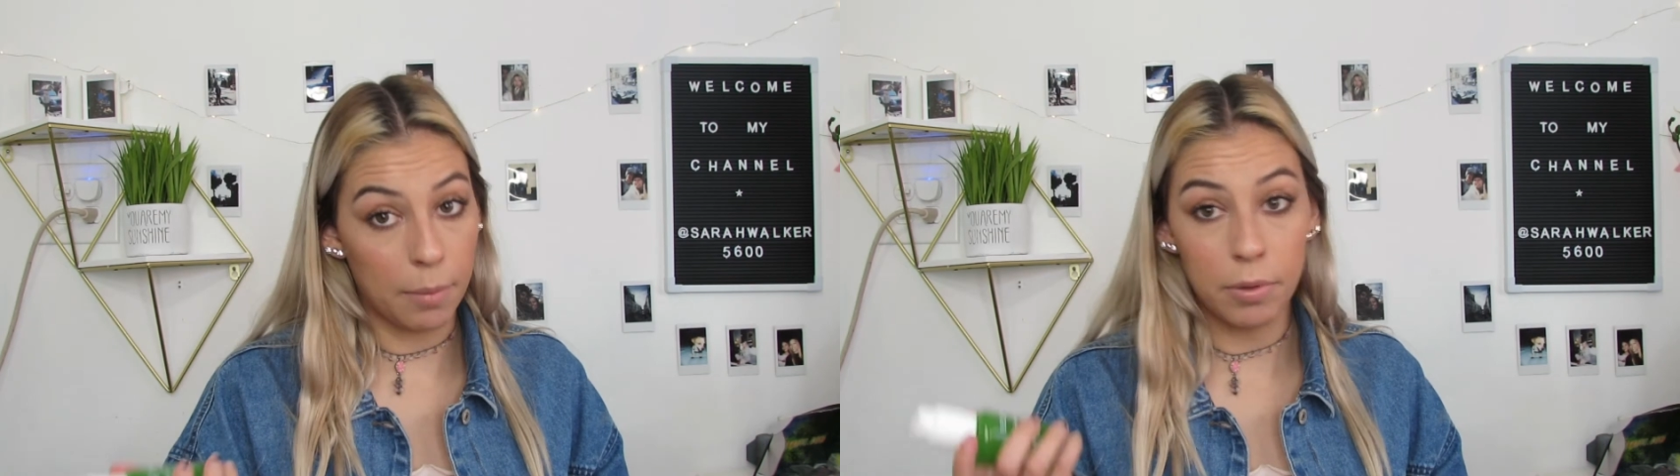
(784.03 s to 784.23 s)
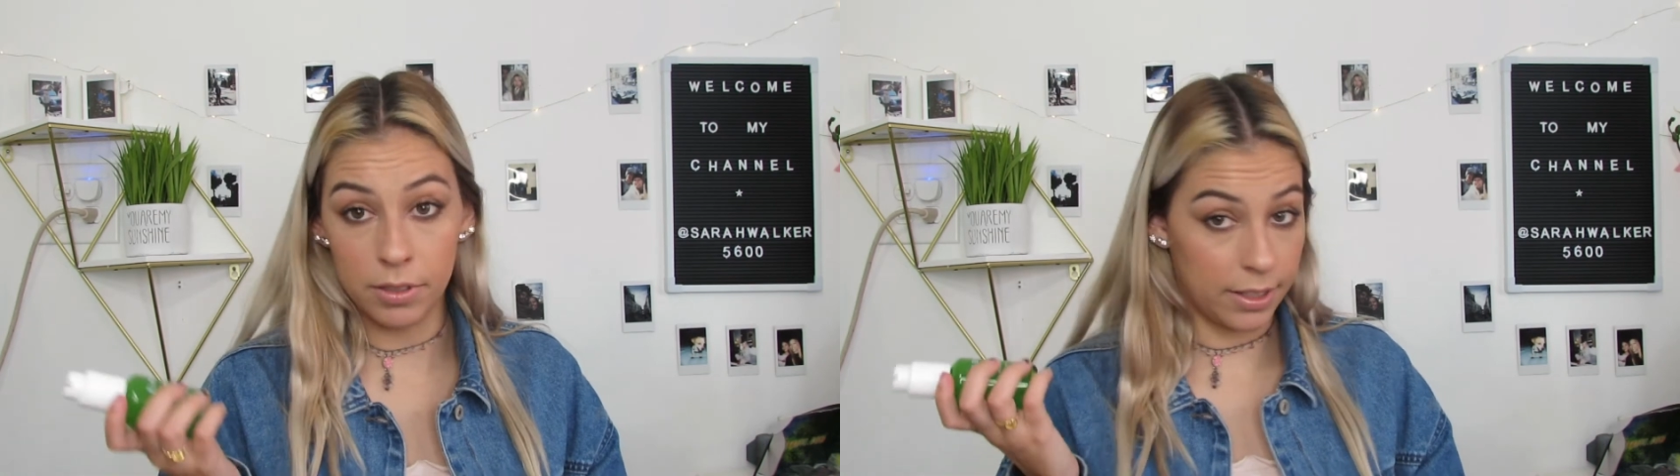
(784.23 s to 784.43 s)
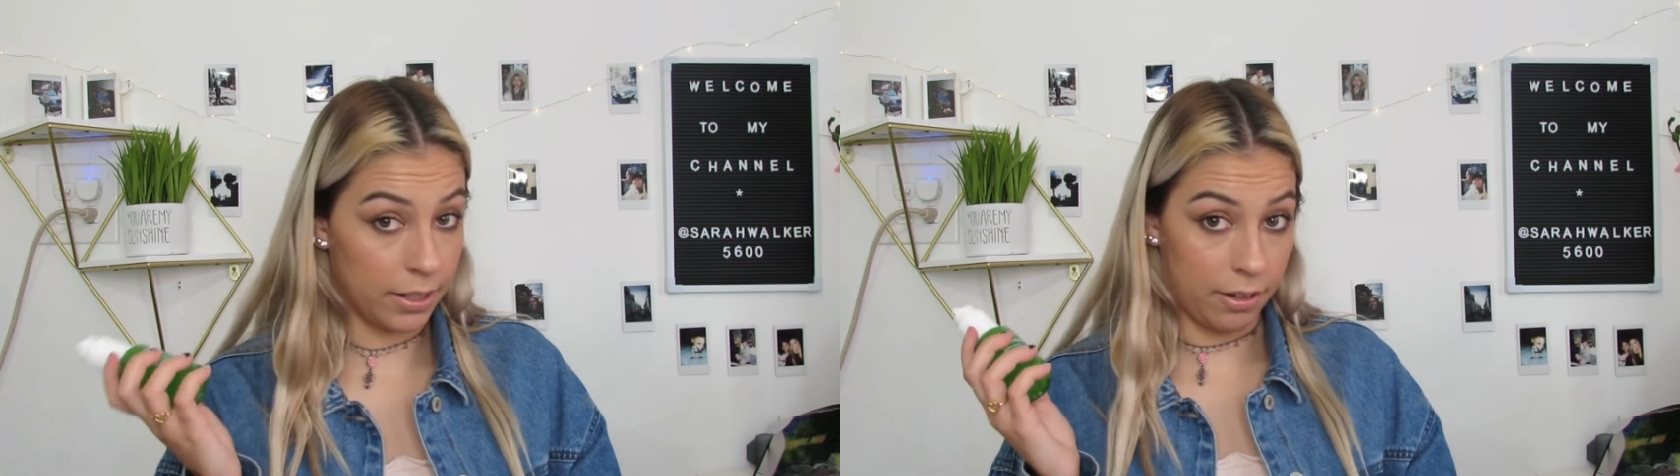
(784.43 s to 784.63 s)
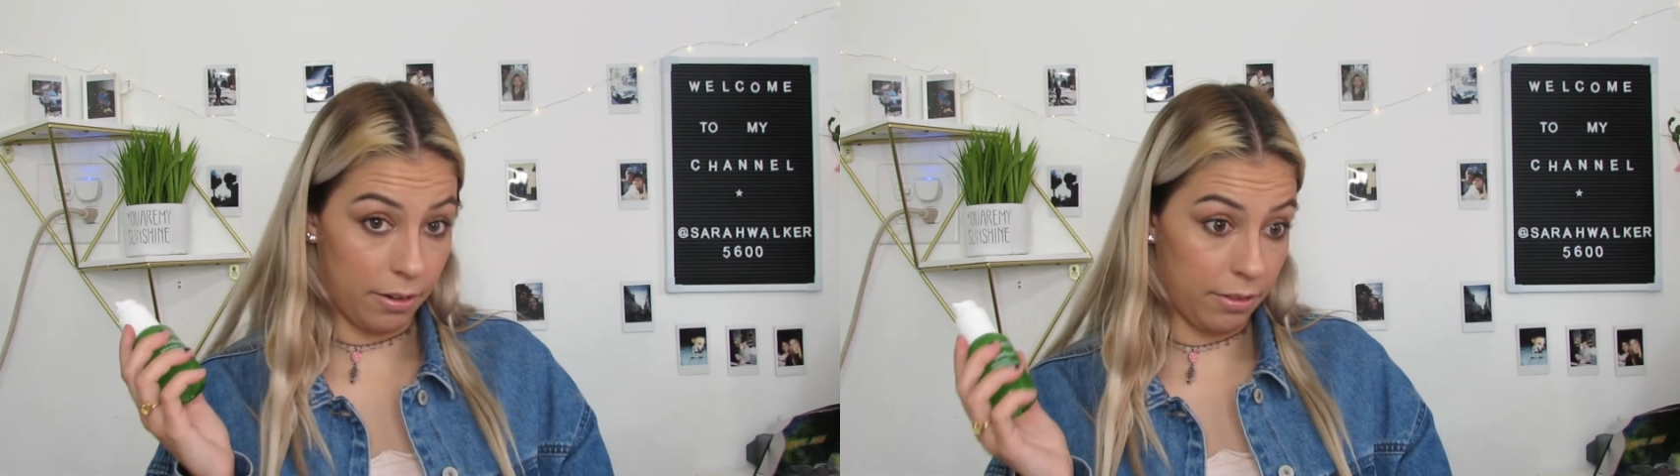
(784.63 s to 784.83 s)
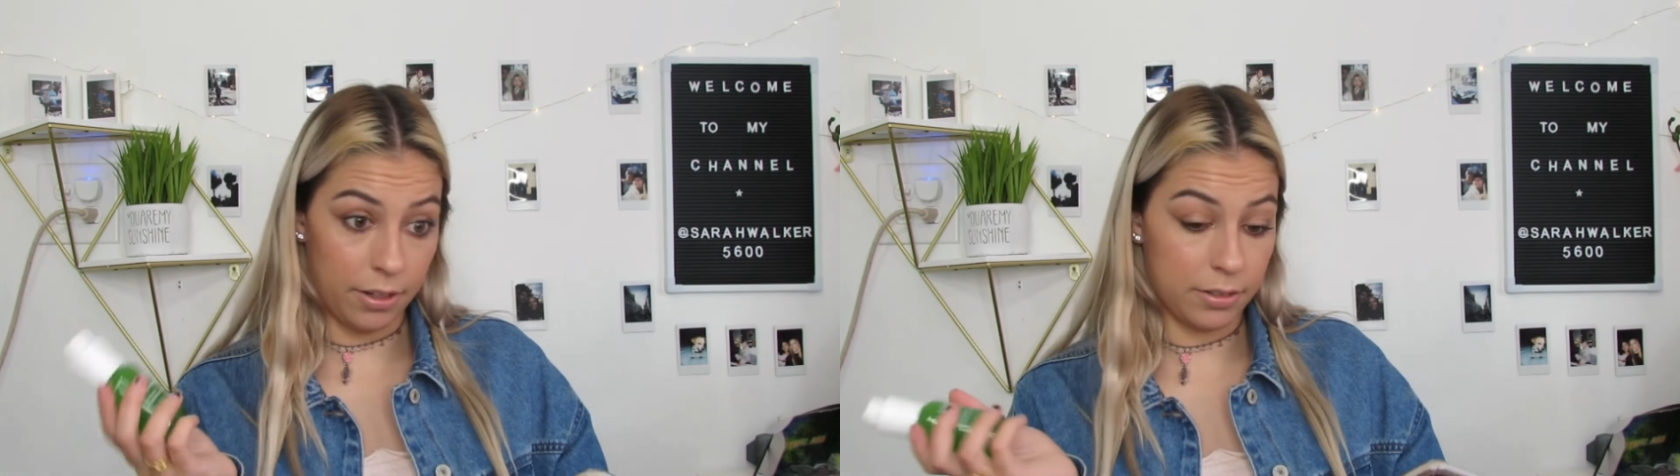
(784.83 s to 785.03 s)
put skincare
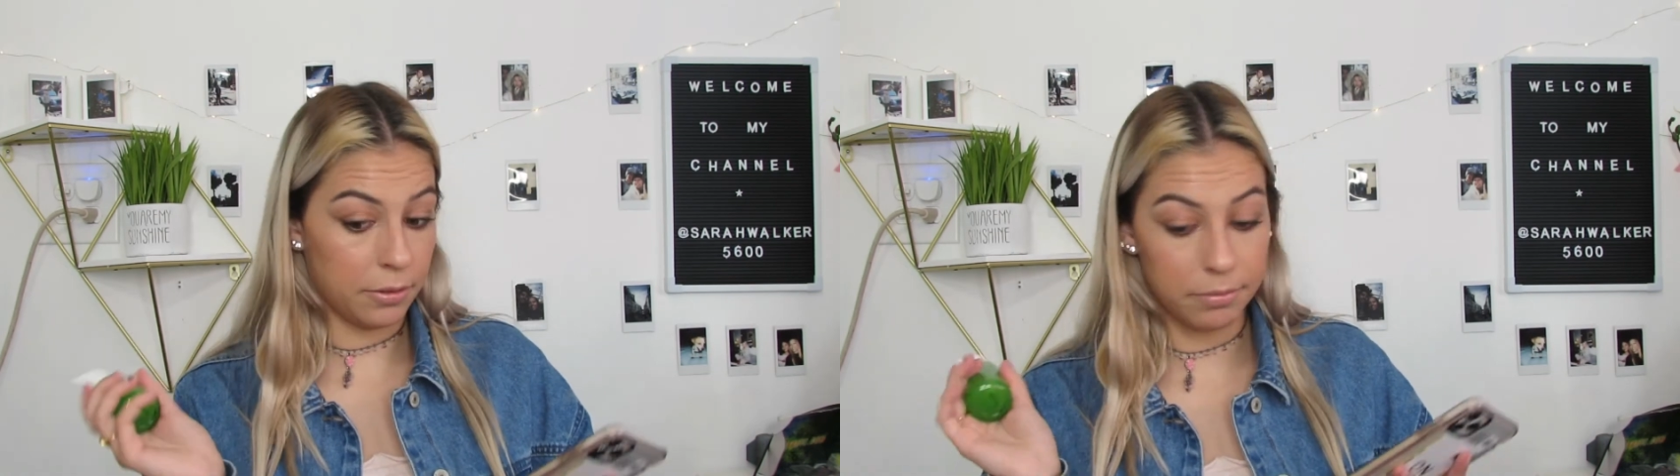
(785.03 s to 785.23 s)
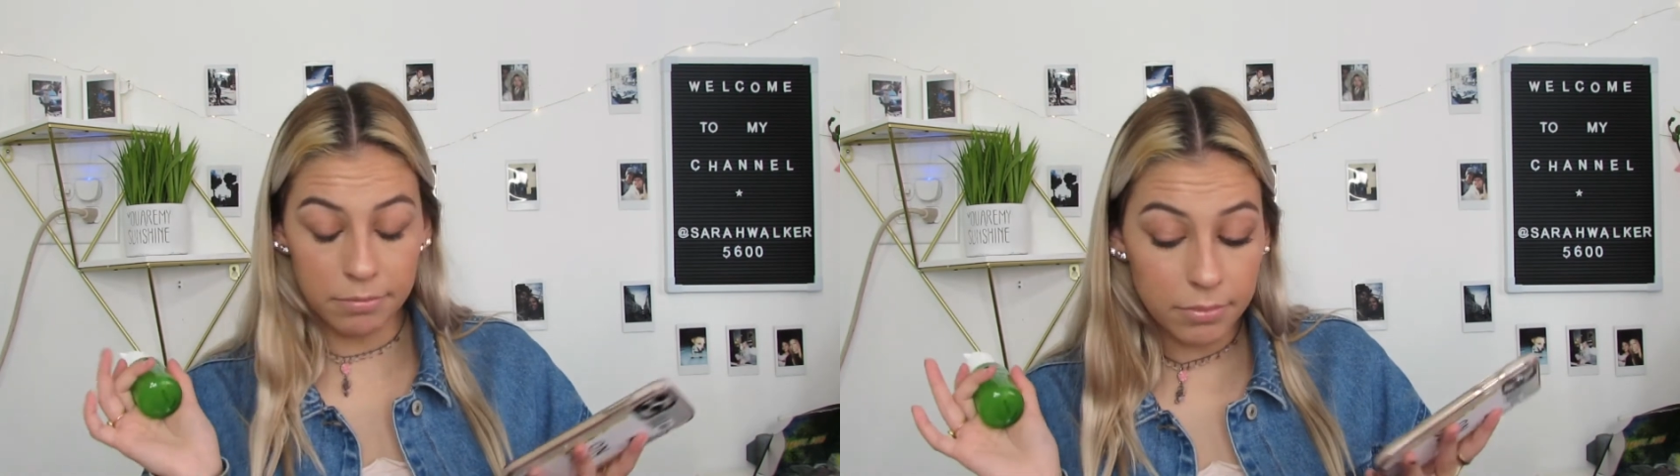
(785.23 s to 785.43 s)
on there, so